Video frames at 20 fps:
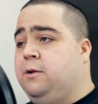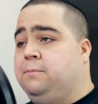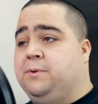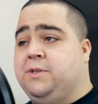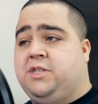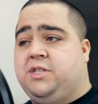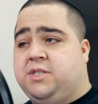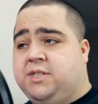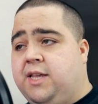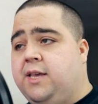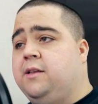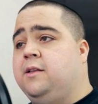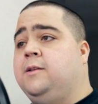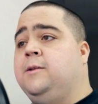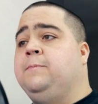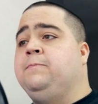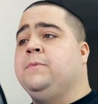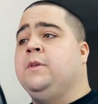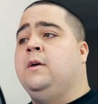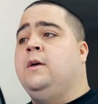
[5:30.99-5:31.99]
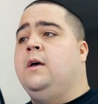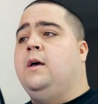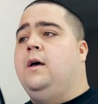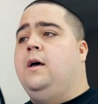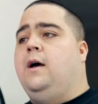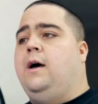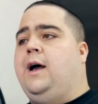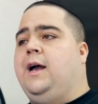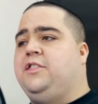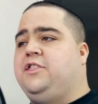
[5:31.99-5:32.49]
But still,
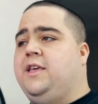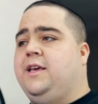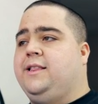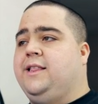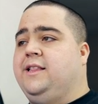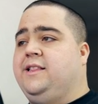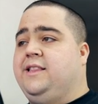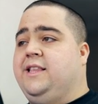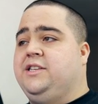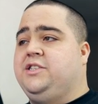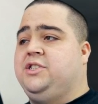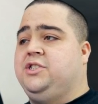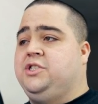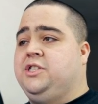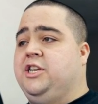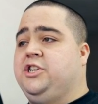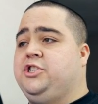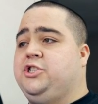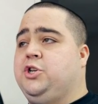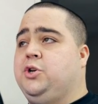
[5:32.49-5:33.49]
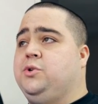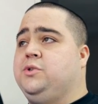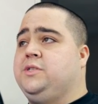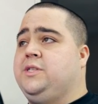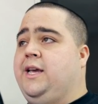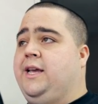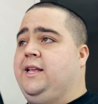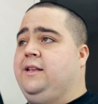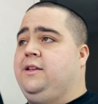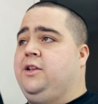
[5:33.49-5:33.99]
I think that this shows
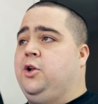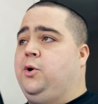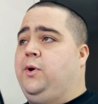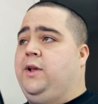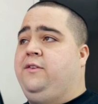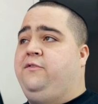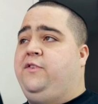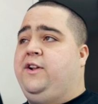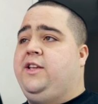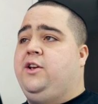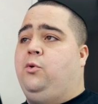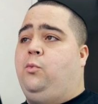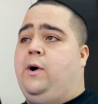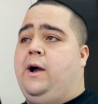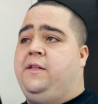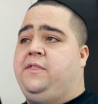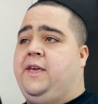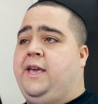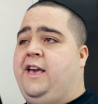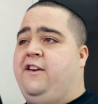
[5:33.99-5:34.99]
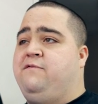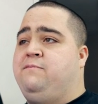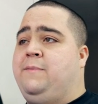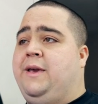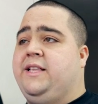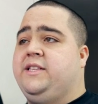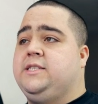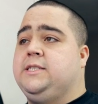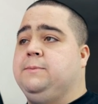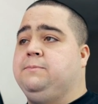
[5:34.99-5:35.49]
that, you know, NVIDIA, while they have
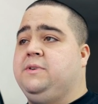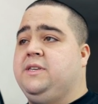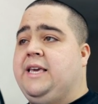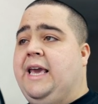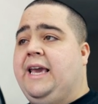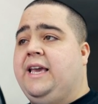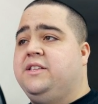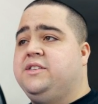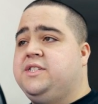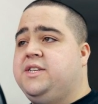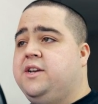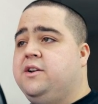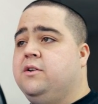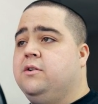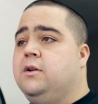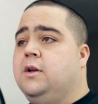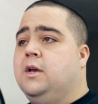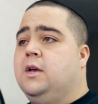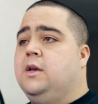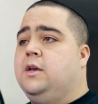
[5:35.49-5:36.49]
made some gains here,